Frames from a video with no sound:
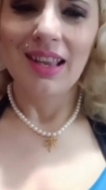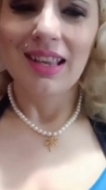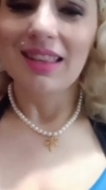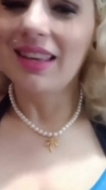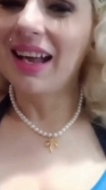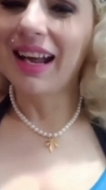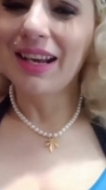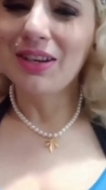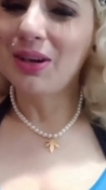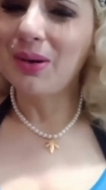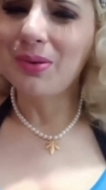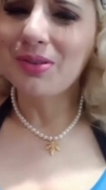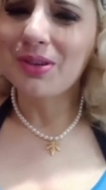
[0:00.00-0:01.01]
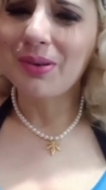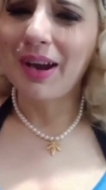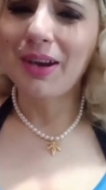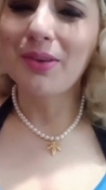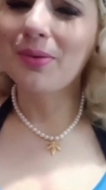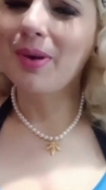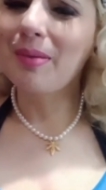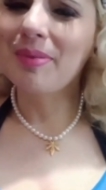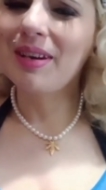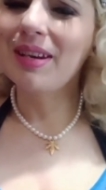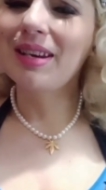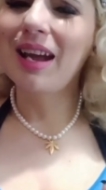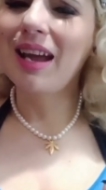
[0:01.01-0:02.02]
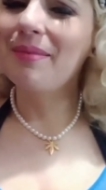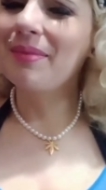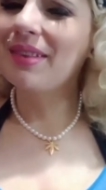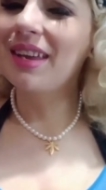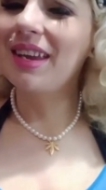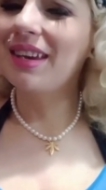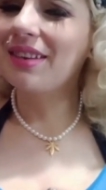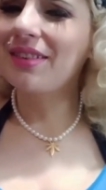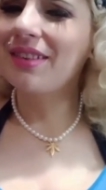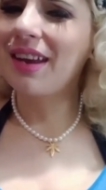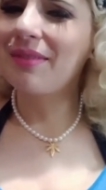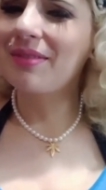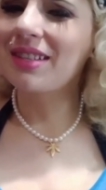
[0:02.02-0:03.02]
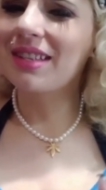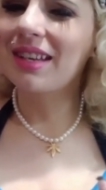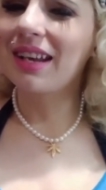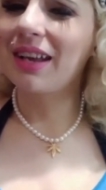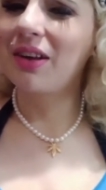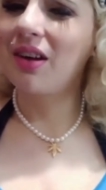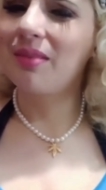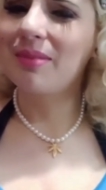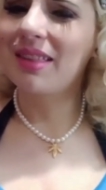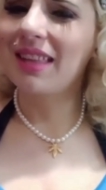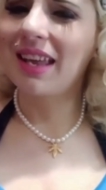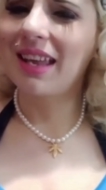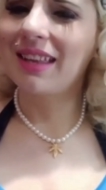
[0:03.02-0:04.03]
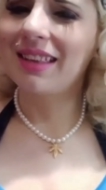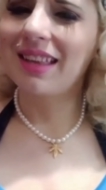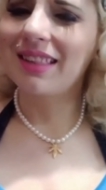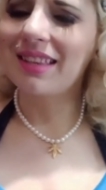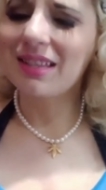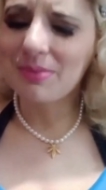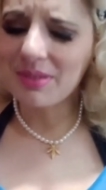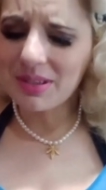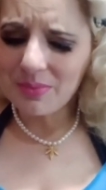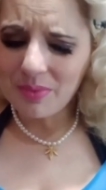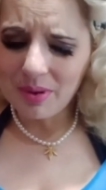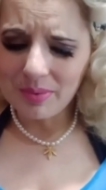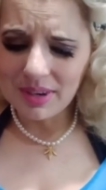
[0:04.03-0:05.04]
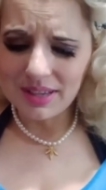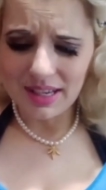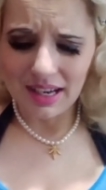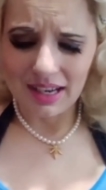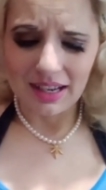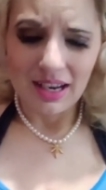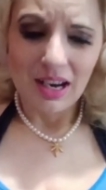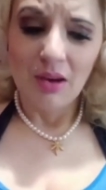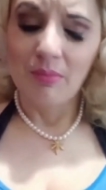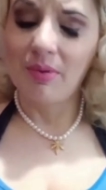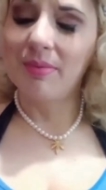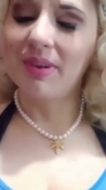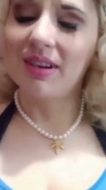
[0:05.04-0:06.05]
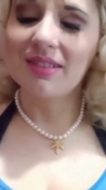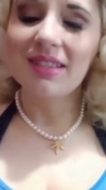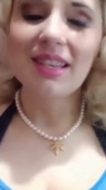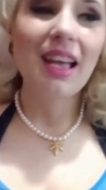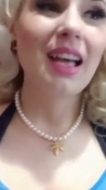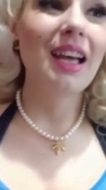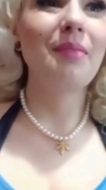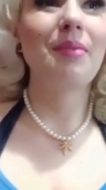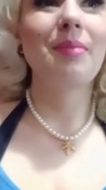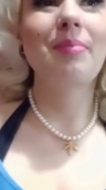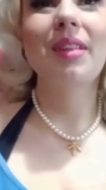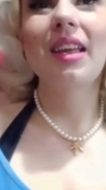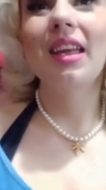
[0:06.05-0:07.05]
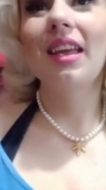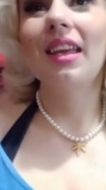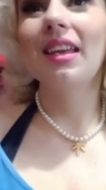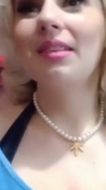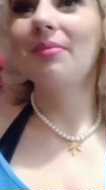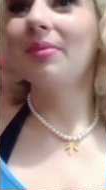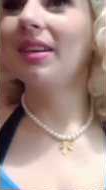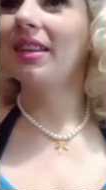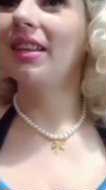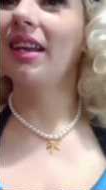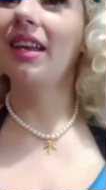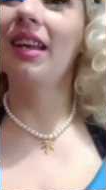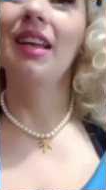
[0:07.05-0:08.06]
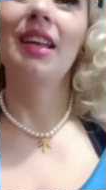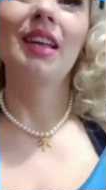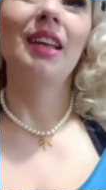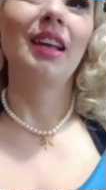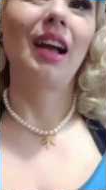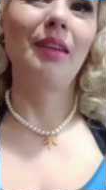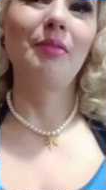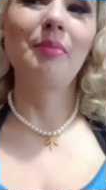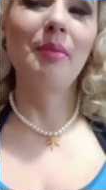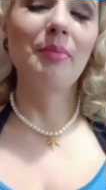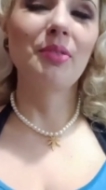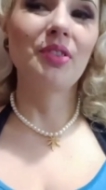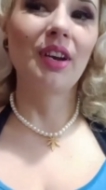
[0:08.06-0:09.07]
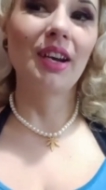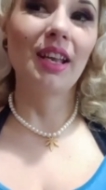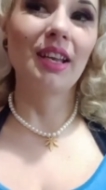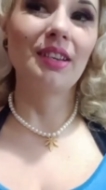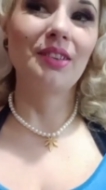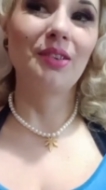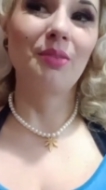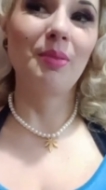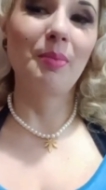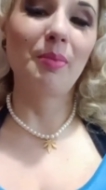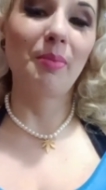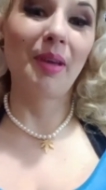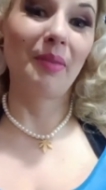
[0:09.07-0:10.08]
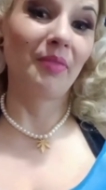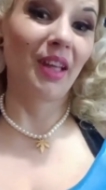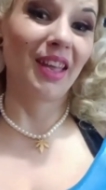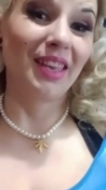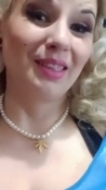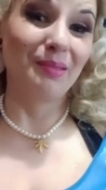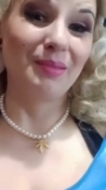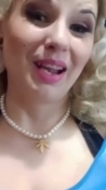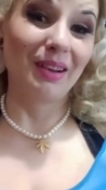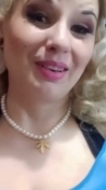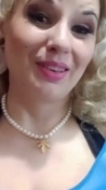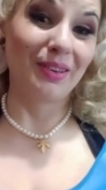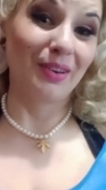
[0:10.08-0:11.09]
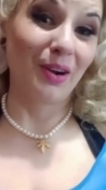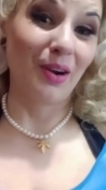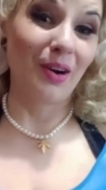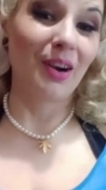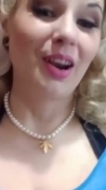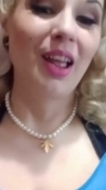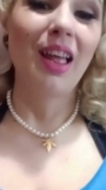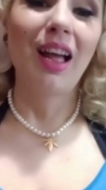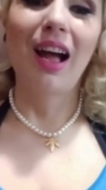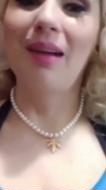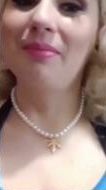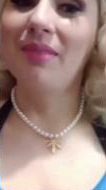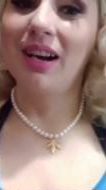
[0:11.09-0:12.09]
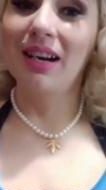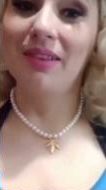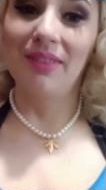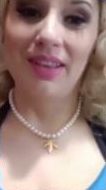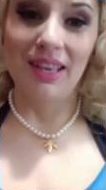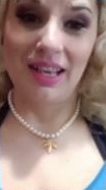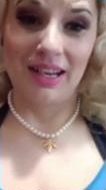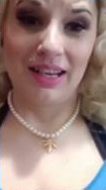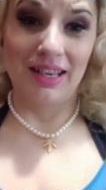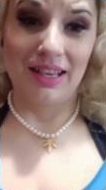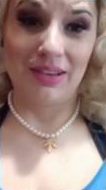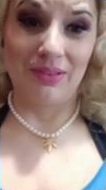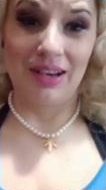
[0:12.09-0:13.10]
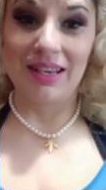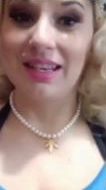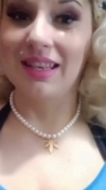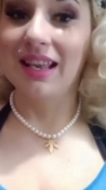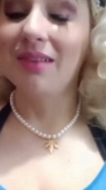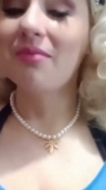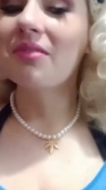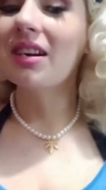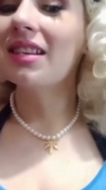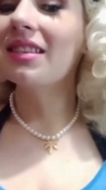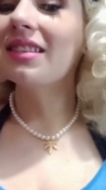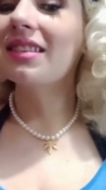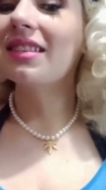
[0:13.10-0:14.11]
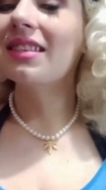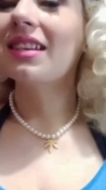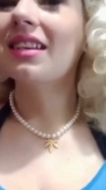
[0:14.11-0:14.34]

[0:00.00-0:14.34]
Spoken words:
Like I told you, I grew up in a time when the internet wasn't a common thing. Like, this wasn't what we did. We went outside, we played, I remember trying to get to know people by flagging them down in their car. I'm not even kidding you. I did that once.